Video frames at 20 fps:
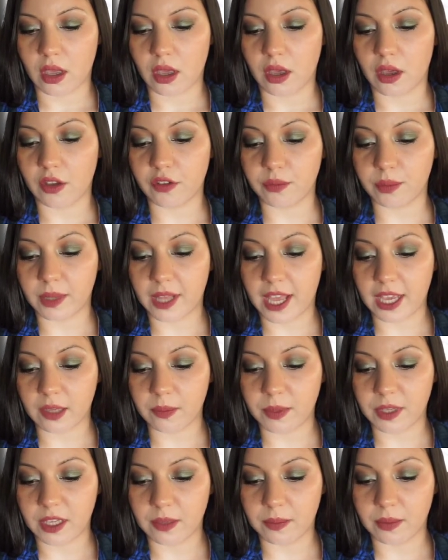of Black
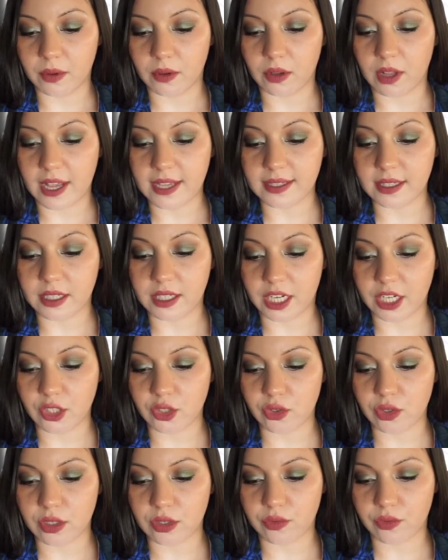people as a
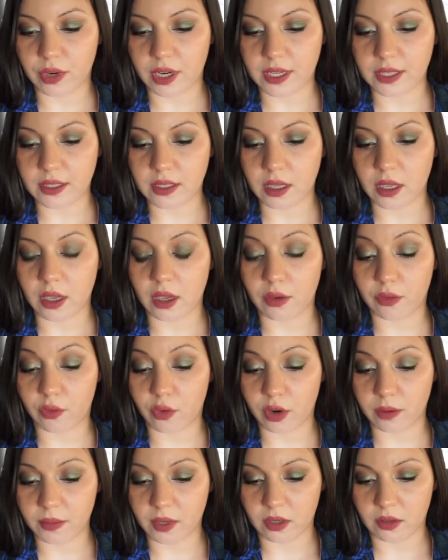dangerous race of
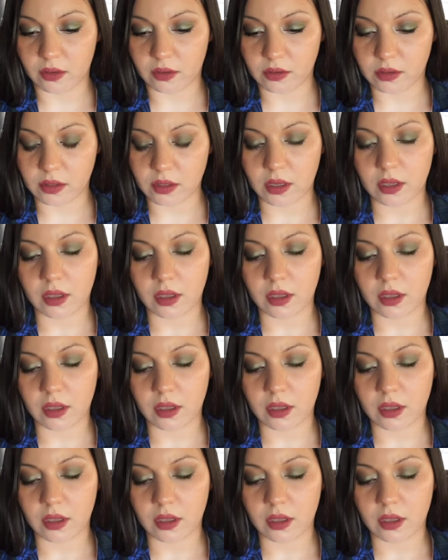criminals,